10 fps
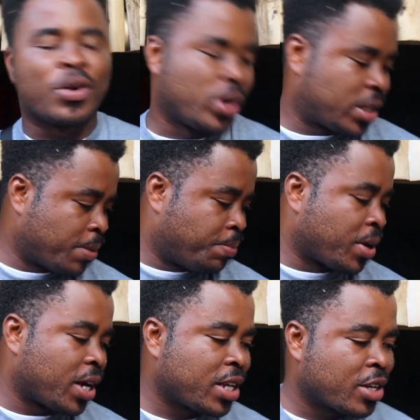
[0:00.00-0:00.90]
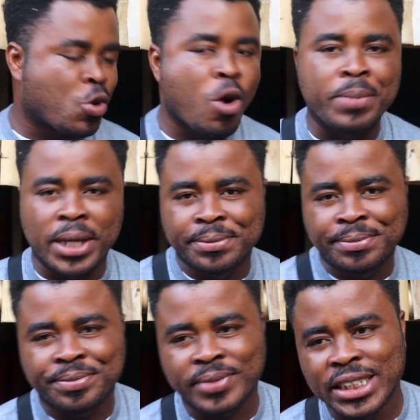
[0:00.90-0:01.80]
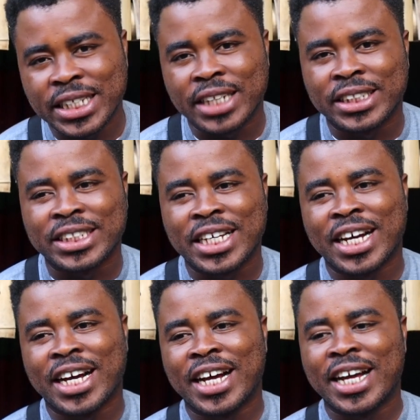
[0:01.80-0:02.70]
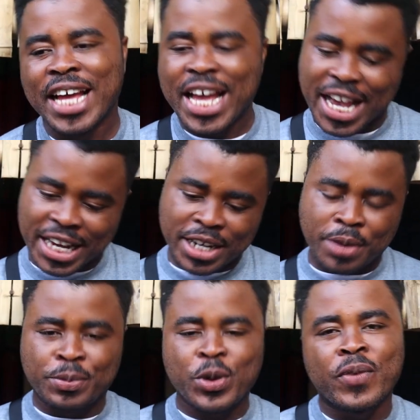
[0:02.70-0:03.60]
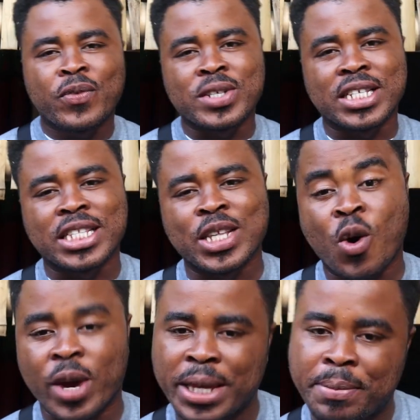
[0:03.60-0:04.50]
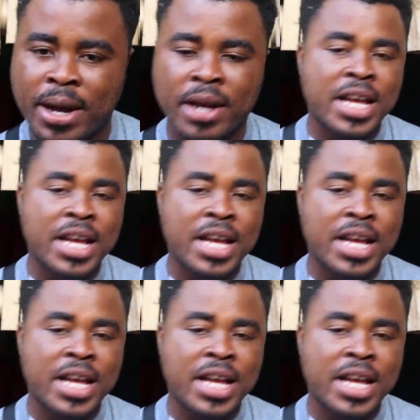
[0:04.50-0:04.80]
with the brother Kobe, yes, and then a beautiful sister Ohima.